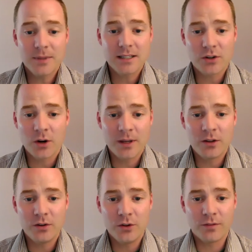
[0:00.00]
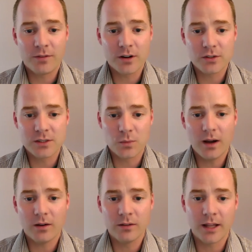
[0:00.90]
are going to be universal as
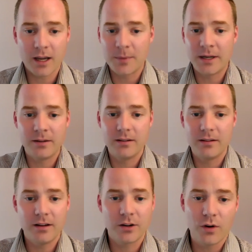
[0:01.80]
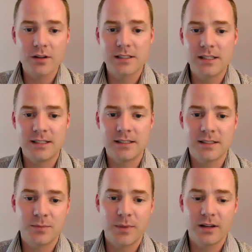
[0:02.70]
well. Like, across
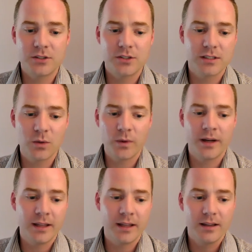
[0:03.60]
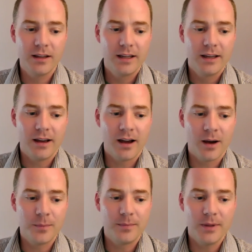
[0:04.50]
diseases, because just the way that,
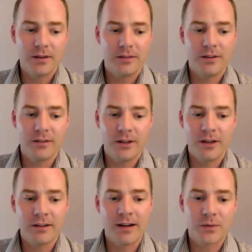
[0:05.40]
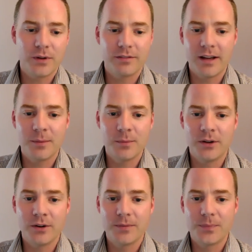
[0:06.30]
you know, you interact with your family,
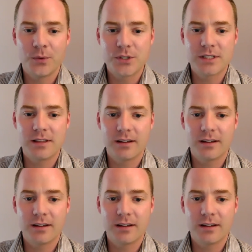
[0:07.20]
or just the